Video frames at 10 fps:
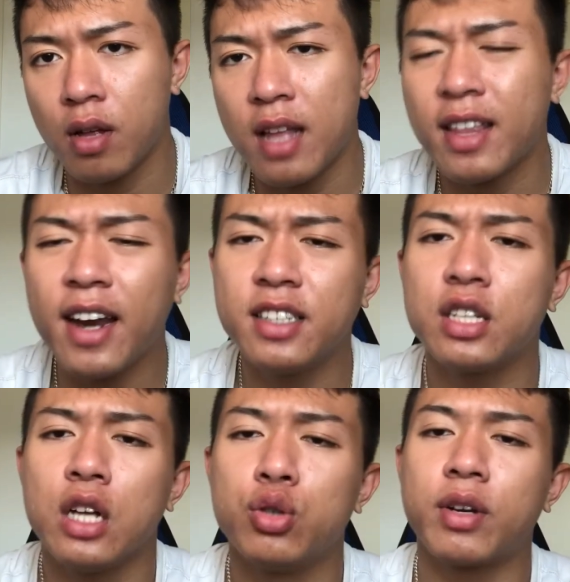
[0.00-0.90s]
That is,
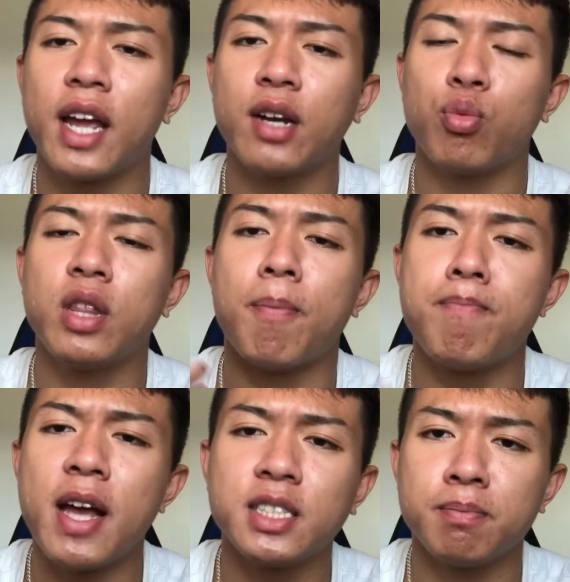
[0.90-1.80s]
to get with the
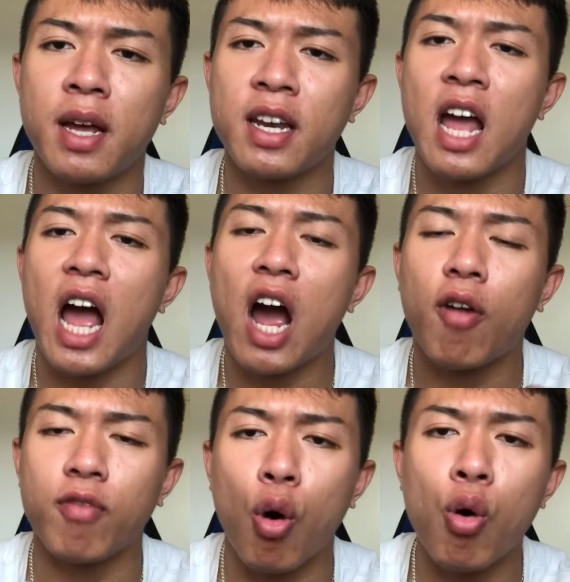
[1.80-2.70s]
best man out
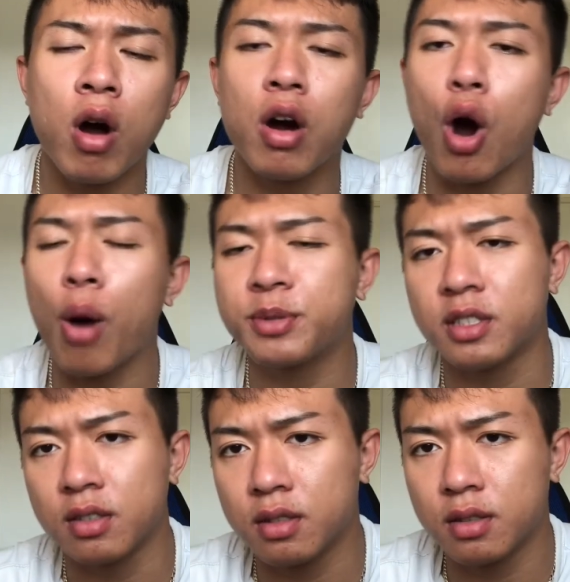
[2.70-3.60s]
of all her
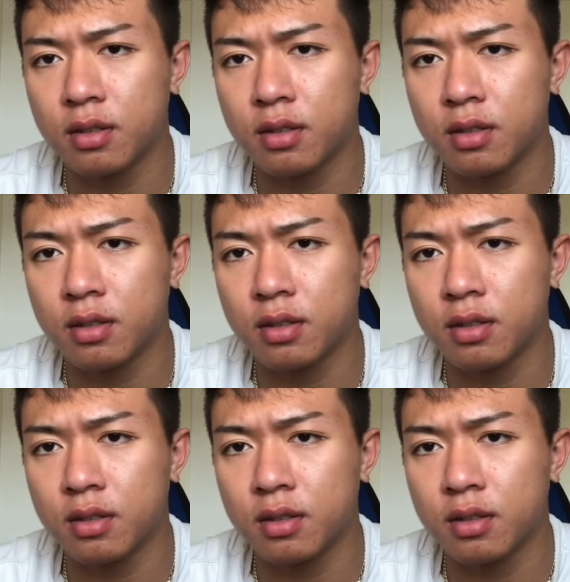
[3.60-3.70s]
options.